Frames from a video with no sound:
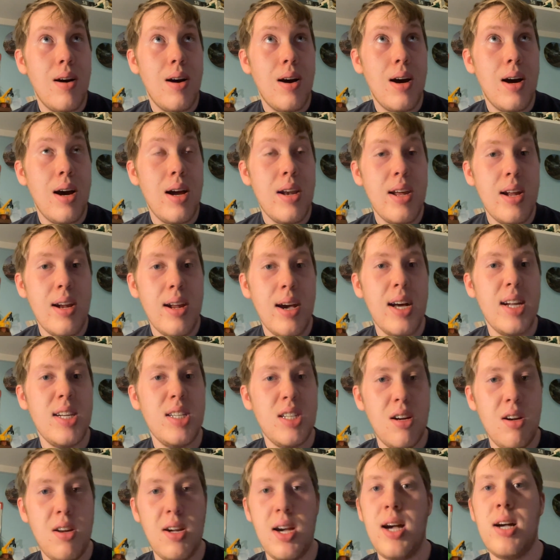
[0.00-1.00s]
then
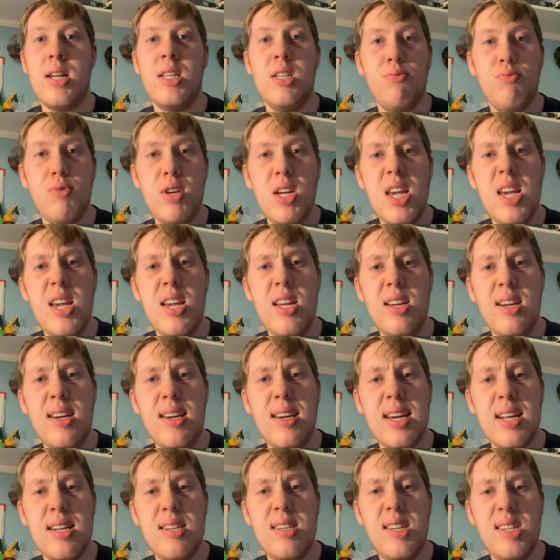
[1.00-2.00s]
after that we
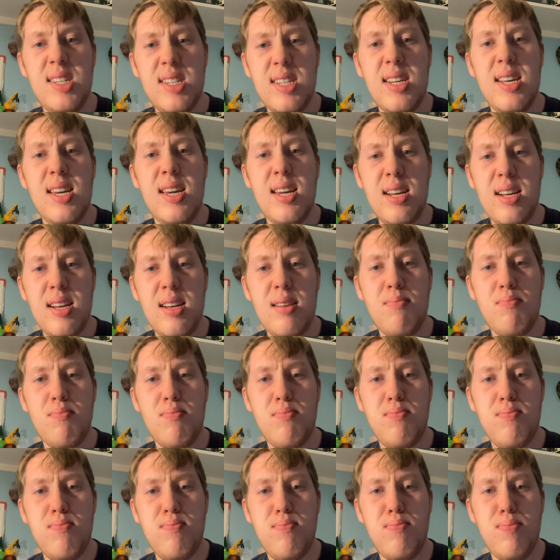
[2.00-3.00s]
get to see
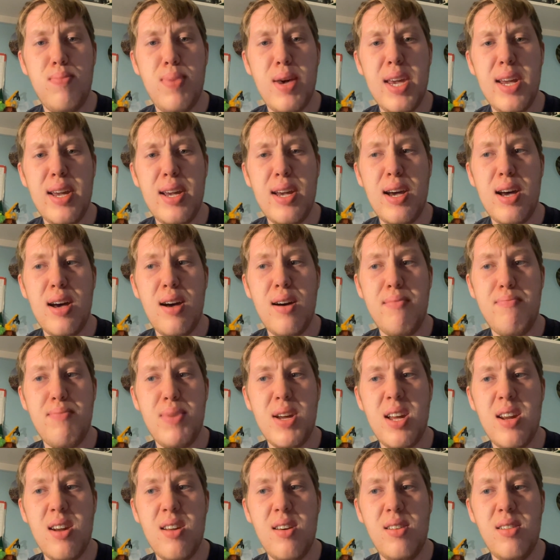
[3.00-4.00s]

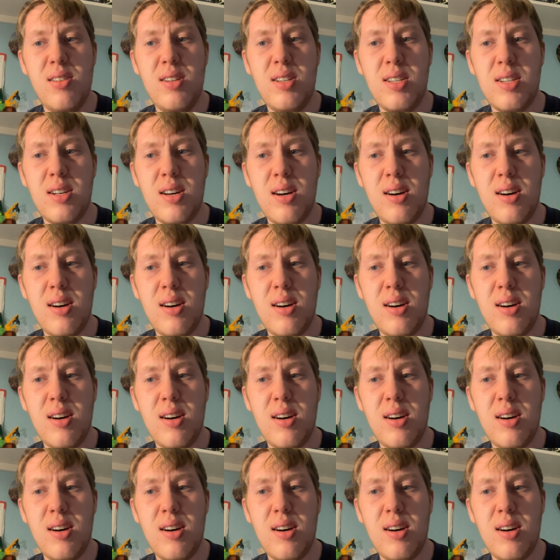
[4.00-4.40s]
Peter's